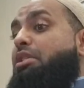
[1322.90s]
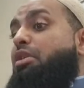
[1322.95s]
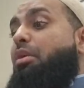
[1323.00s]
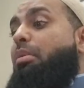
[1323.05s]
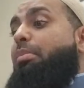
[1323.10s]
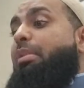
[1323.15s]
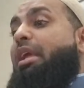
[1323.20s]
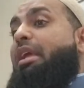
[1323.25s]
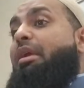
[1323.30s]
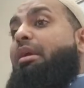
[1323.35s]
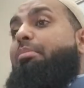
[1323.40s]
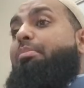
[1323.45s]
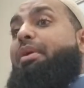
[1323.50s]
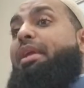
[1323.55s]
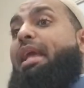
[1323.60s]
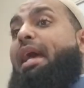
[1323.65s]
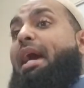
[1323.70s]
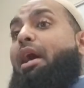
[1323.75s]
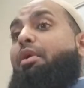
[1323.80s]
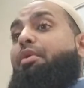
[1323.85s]
you may
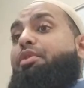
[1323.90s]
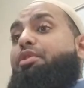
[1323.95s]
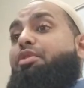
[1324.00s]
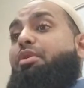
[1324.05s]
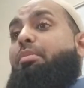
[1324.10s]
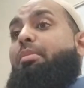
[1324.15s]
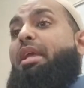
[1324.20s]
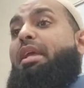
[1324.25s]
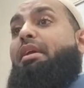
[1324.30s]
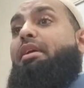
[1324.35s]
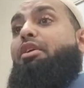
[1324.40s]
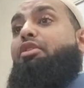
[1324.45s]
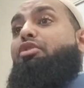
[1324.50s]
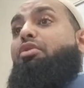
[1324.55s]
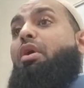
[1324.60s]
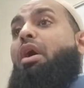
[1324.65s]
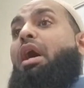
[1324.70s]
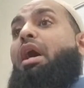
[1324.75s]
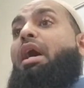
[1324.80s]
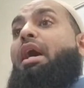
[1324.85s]
be out to make a
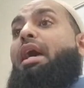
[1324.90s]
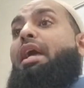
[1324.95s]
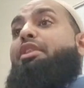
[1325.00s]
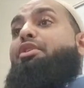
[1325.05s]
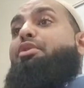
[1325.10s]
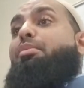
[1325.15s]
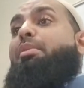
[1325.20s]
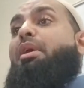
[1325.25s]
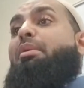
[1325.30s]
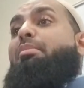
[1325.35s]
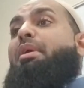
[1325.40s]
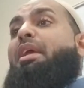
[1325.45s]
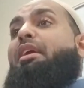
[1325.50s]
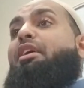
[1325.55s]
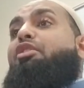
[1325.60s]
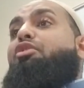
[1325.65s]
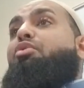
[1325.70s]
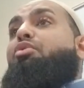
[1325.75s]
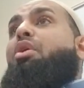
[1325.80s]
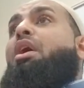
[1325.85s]
dua, and you may make
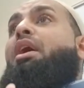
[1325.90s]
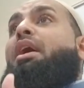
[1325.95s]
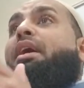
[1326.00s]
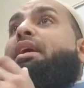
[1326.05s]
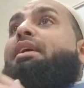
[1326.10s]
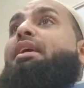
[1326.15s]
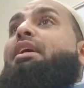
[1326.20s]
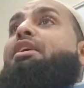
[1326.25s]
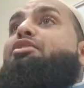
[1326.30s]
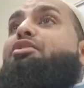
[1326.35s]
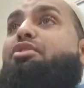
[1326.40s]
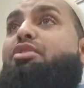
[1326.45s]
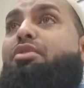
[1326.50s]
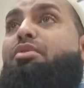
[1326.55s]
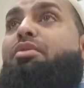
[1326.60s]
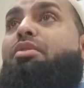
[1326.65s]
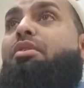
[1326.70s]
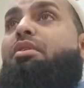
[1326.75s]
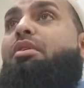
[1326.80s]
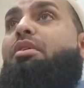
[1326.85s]
a dua against you.
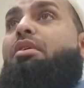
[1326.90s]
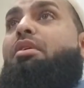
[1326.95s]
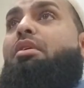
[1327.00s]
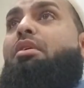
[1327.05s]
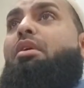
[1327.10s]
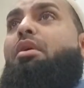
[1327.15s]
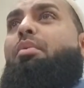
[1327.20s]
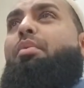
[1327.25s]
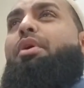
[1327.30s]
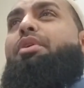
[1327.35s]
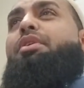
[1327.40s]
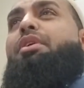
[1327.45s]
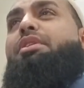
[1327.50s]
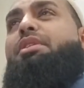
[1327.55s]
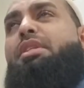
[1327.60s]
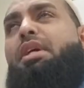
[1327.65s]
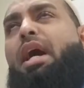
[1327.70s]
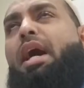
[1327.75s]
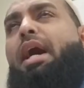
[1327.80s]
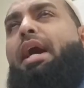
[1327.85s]
When you're
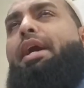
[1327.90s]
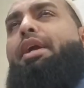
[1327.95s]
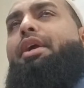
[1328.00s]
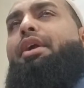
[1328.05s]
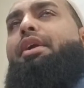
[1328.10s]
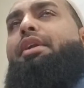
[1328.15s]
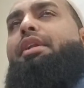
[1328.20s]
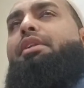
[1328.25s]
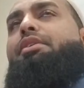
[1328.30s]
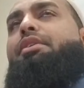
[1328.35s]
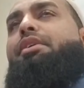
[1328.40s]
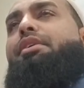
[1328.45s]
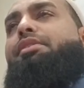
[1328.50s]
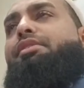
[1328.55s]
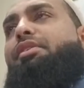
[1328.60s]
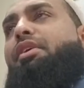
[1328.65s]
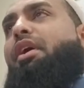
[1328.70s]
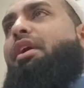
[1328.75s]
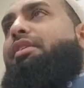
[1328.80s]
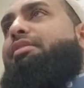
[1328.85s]
tired and you're
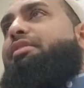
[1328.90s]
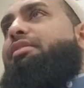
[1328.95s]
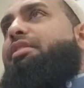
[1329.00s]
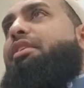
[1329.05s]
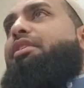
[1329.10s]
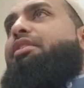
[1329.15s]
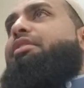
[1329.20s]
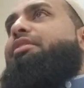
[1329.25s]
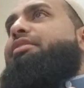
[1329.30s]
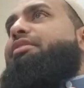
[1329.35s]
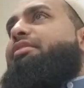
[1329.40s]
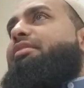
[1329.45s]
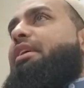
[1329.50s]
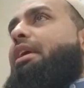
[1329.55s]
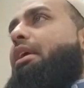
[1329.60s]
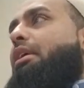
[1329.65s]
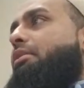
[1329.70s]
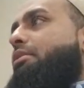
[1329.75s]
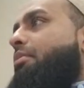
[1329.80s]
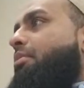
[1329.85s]
exhausted and you're
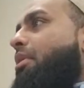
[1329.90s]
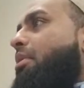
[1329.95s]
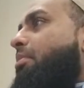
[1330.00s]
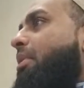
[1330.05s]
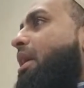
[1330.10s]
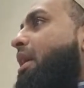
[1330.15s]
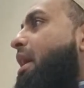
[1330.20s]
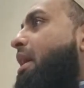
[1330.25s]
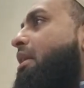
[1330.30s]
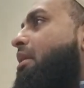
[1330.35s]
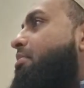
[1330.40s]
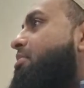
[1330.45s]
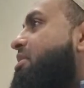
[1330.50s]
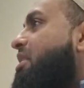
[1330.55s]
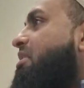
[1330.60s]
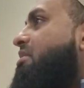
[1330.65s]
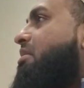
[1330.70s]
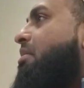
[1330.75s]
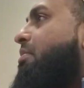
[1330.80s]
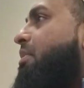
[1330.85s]
saying something, you might end up
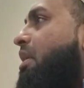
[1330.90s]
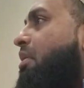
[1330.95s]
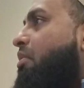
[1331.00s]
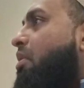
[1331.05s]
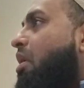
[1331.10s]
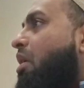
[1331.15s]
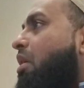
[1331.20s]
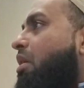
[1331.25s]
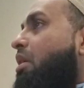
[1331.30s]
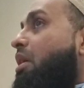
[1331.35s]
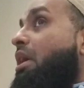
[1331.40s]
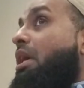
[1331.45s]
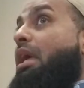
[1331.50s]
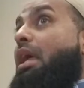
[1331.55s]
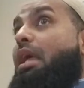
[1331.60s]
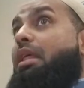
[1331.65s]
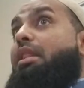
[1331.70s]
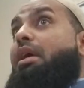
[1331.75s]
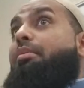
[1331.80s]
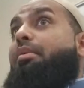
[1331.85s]
saying something wrong.
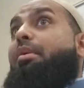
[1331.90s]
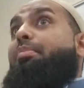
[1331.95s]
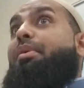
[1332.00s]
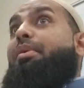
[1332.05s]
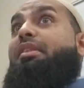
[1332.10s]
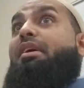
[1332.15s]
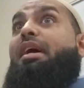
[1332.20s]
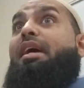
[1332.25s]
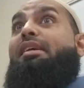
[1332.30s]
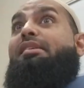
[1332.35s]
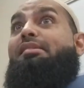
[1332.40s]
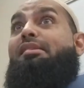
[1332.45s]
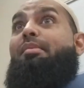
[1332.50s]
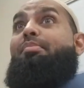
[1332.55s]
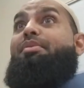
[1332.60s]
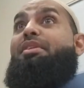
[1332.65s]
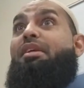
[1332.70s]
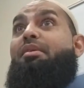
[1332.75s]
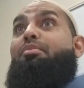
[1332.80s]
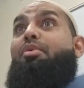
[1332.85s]
And that might be the
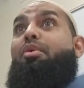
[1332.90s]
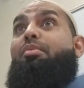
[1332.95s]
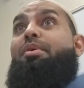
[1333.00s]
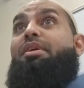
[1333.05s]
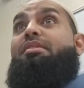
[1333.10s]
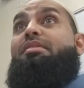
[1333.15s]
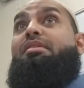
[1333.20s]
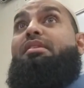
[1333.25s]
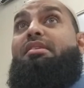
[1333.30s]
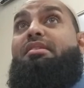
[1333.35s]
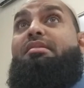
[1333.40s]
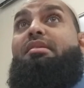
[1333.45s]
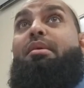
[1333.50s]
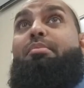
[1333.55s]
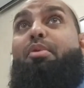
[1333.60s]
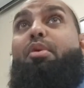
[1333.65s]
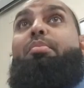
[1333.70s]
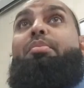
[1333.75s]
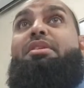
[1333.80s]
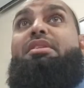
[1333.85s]
accepting moment, this a
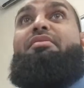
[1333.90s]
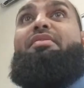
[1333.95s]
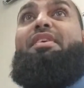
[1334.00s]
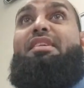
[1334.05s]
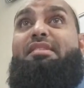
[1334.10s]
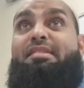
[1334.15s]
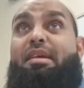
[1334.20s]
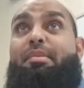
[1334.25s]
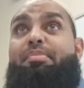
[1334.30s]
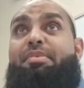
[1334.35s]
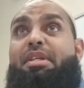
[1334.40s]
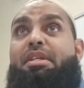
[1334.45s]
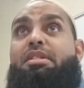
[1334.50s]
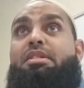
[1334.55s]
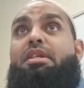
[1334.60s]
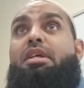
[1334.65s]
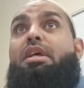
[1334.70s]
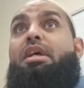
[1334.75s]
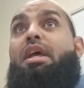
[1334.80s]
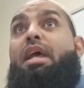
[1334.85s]
moment of
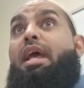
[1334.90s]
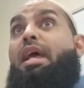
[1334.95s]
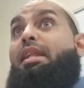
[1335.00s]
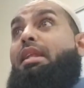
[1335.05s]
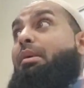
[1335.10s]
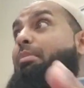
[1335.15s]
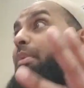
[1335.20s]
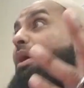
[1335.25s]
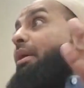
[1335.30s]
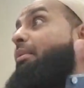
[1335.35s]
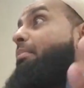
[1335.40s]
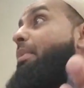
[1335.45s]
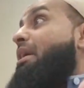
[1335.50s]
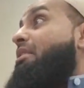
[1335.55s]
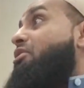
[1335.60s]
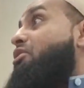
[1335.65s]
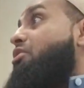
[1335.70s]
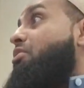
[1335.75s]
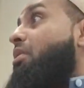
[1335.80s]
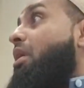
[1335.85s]
acceptance, and it might
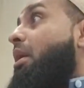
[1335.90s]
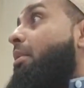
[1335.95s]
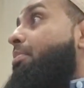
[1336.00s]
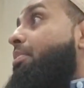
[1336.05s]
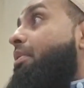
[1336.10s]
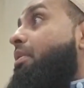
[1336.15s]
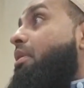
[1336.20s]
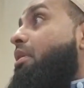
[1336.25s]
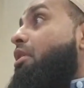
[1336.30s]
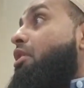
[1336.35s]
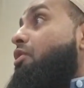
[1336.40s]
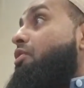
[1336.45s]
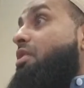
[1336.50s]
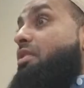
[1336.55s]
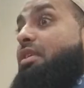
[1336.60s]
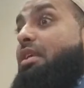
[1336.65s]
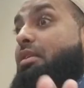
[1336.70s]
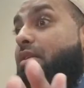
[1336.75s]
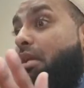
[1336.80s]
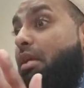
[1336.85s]
mess you up. So he
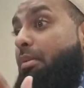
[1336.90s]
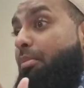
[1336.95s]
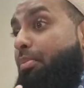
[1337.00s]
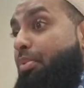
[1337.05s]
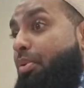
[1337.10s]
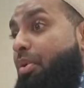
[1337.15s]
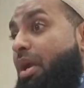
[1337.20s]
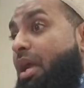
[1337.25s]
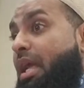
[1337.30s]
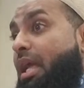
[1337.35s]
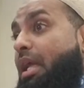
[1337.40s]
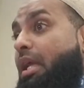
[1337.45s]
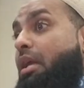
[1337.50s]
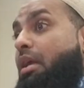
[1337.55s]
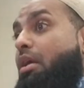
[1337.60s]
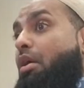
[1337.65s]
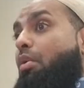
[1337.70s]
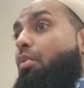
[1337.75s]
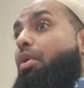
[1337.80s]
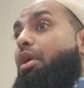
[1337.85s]
said, pray
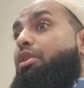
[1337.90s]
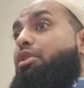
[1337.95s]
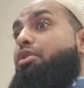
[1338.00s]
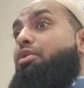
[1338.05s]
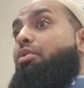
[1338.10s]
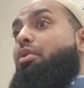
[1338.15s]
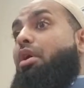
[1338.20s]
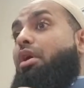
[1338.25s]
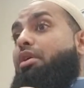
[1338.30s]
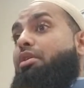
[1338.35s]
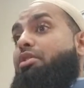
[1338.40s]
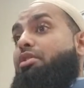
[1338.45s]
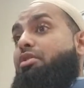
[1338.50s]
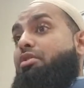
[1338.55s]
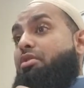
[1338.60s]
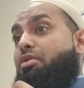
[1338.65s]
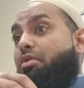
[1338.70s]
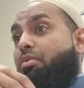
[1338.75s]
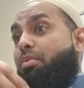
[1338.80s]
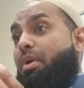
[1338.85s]
when you are
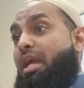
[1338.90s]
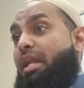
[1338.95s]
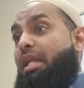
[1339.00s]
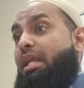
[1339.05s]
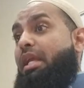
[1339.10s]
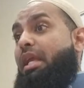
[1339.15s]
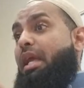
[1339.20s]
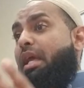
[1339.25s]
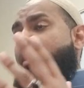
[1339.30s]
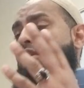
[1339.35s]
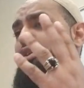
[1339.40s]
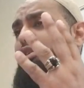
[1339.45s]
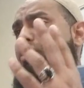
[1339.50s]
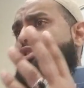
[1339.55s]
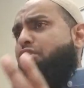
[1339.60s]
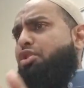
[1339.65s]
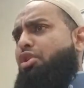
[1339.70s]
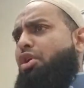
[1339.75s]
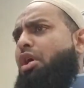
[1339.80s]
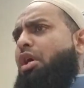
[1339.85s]
ready and you're
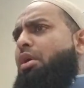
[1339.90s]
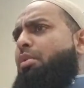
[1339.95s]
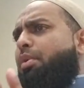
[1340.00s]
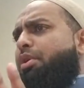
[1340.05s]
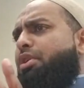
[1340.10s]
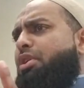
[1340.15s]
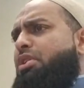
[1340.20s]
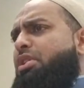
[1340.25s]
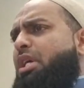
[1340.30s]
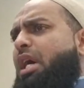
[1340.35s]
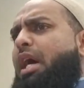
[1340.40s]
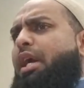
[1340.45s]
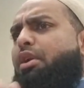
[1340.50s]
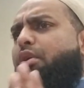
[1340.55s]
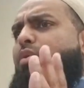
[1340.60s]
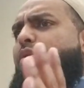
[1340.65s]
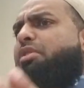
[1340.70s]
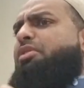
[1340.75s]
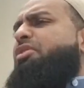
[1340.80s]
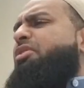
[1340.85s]
strong. When you're tired,
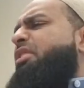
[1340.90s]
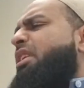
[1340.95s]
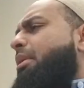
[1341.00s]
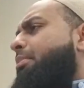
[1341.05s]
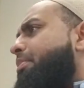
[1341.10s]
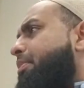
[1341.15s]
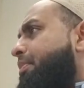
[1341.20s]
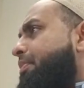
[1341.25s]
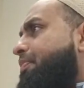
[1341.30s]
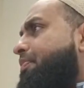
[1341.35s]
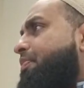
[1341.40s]
go to sleep.